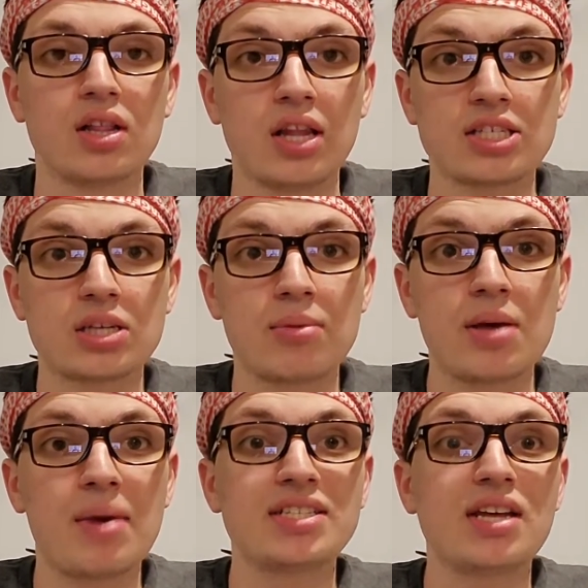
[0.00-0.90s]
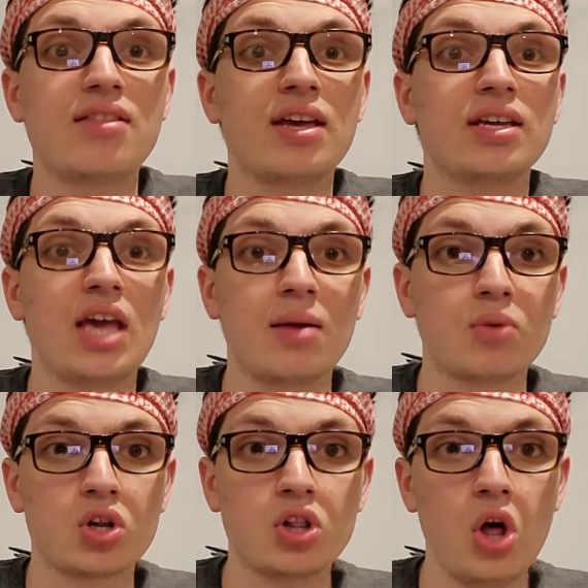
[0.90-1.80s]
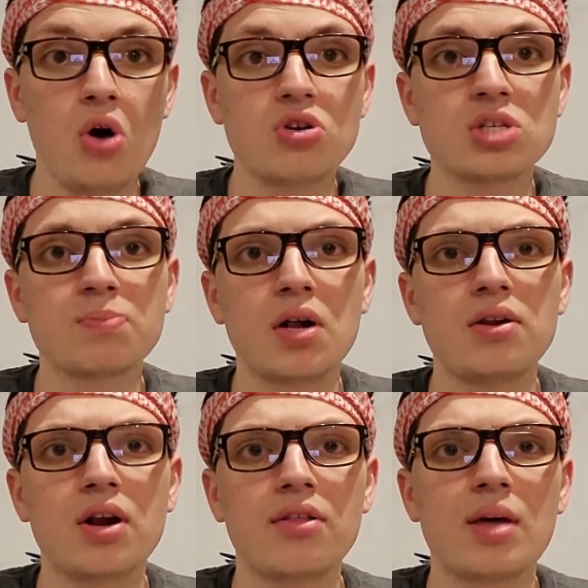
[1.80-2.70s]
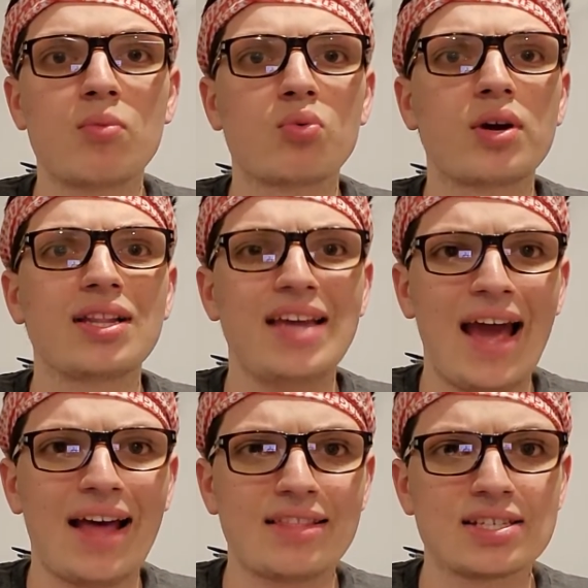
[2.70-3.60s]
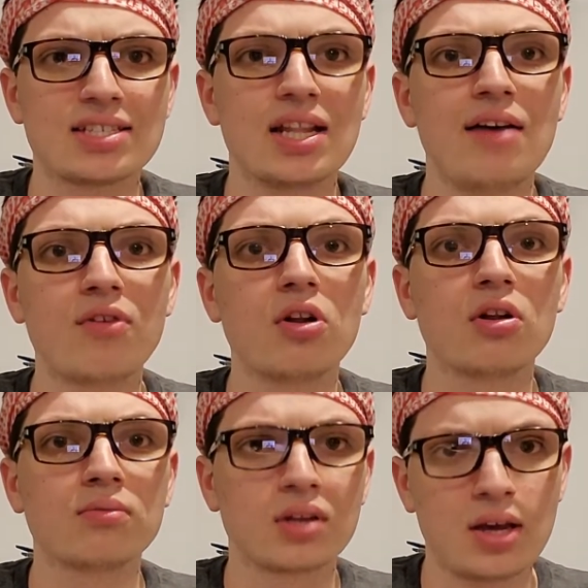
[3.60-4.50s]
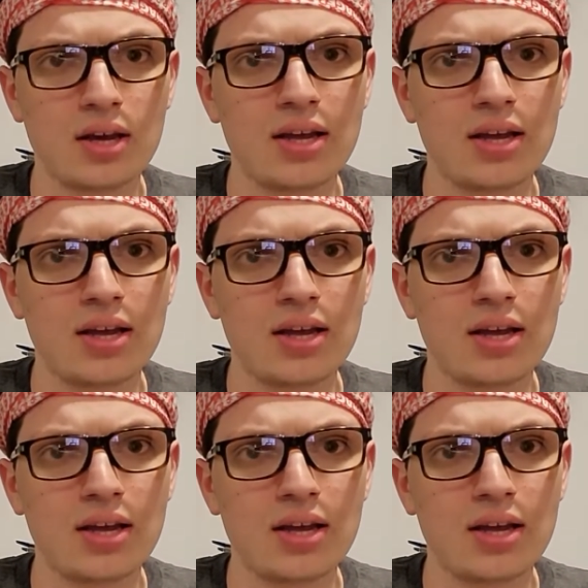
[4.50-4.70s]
Like, some of them I did think came close, but none of them were really at this level,